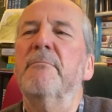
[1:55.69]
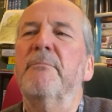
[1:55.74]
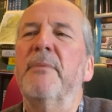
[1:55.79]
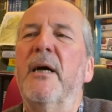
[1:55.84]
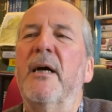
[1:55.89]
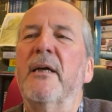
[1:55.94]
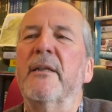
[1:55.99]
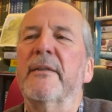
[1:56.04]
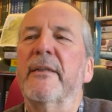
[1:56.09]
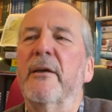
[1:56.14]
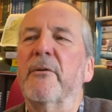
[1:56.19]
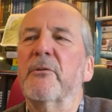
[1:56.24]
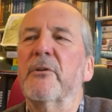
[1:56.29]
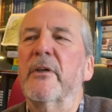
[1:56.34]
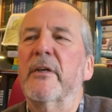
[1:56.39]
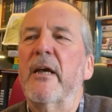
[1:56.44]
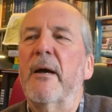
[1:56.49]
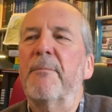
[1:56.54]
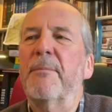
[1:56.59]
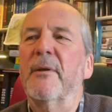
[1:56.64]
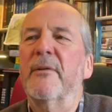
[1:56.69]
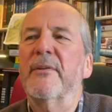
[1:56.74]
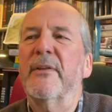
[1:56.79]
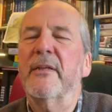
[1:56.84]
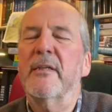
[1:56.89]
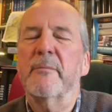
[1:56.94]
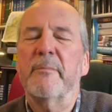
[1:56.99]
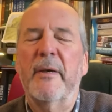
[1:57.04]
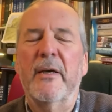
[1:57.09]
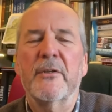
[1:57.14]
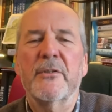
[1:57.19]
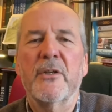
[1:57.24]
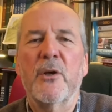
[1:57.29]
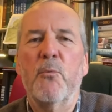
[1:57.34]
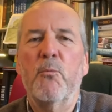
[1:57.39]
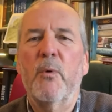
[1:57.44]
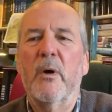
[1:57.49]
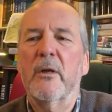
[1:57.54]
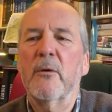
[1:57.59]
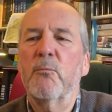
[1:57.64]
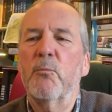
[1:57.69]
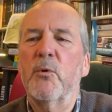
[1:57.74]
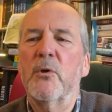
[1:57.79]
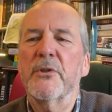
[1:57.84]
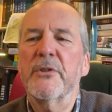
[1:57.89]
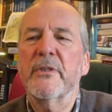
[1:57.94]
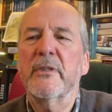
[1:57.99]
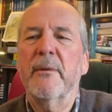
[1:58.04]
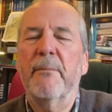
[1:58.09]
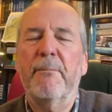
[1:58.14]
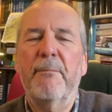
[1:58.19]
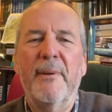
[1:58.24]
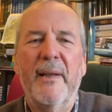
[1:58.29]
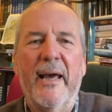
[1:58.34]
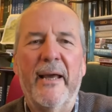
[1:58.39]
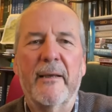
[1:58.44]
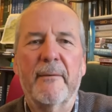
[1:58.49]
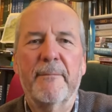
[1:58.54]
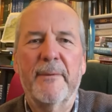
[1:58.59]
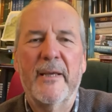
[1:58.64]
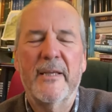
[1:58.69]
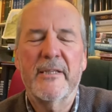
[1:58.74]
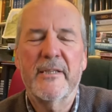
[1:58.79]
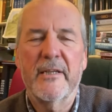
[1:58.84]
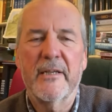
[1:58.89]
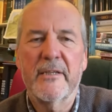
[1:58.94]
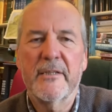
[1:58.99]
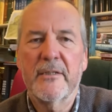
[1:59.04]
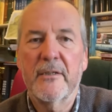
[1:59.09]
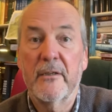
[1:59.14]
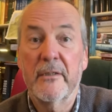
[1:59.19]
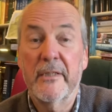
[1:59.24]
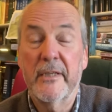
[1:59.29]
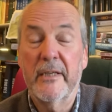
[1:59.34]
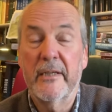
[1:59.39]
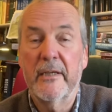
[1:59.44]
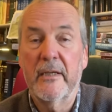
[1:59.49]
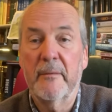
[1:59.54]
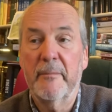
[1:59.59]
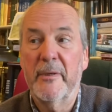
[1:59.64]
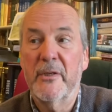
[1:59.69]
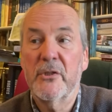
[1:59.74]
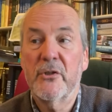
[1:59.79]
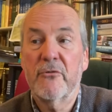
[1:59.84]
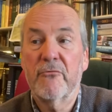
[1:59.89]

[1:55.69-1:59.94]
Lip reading: But there were a couple of things about it. One was the black plastic started getting a bit